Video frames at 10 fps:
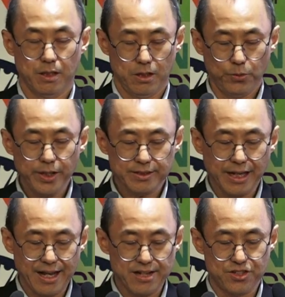We at
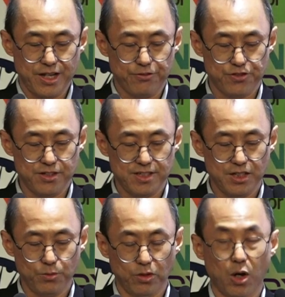Galaxy FCT
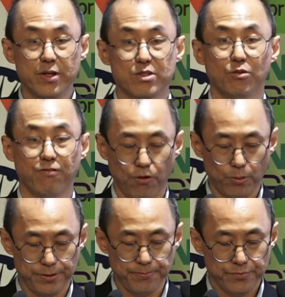will always look
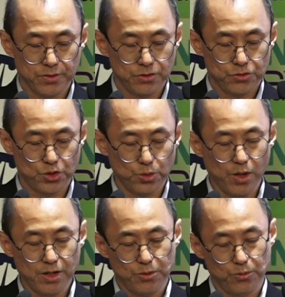forward to
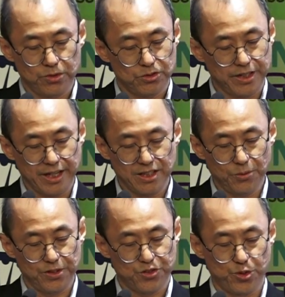work together
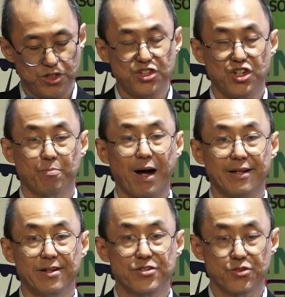with strategic
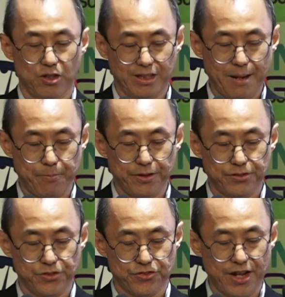partners,
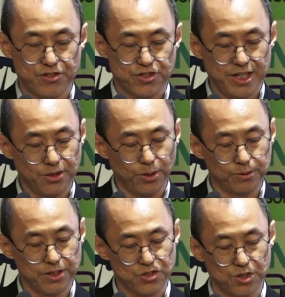collaborators, and
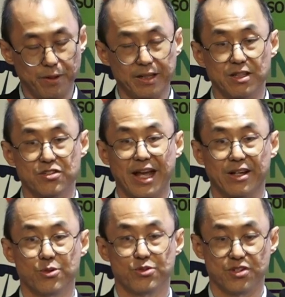stakeholders to make this
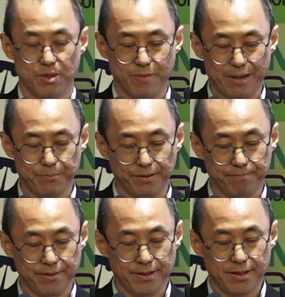ecosystem happen.
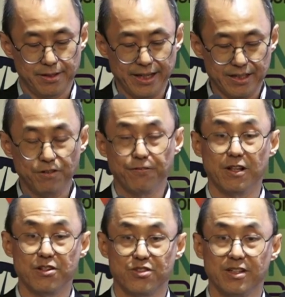Thank you for
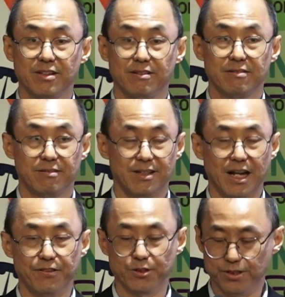listening, and
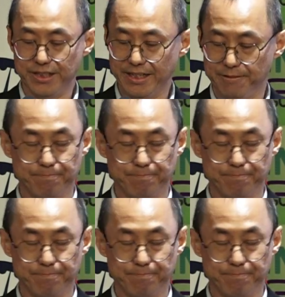have a good day.